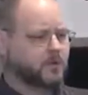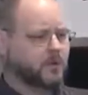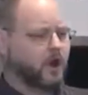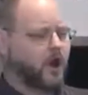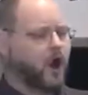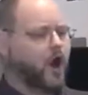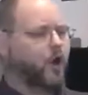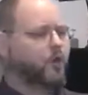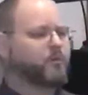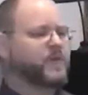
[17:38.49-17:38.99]

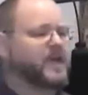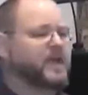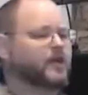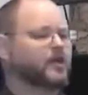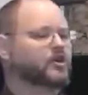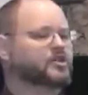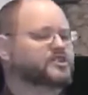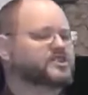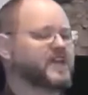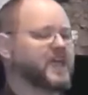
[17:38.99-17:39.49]
all men
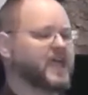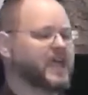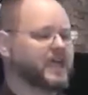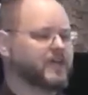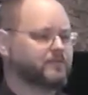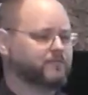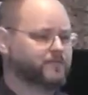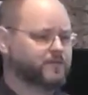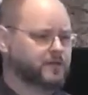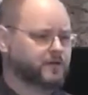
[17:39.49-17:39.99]
are
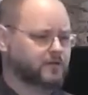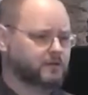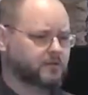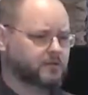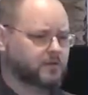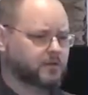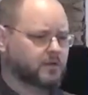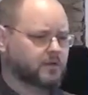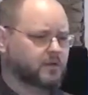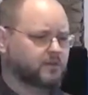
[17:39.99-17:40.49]
saved
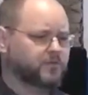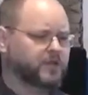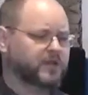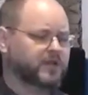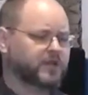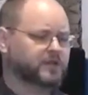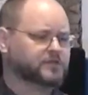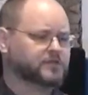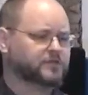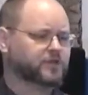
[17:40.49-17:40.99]

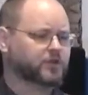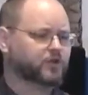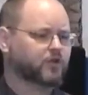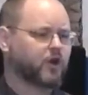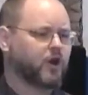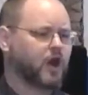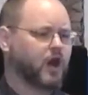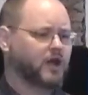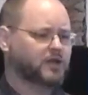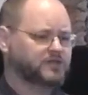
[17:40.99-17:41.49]
because of the
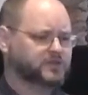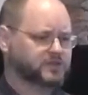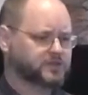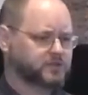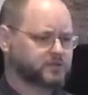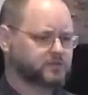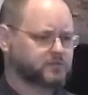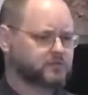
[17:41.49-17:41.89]
cross.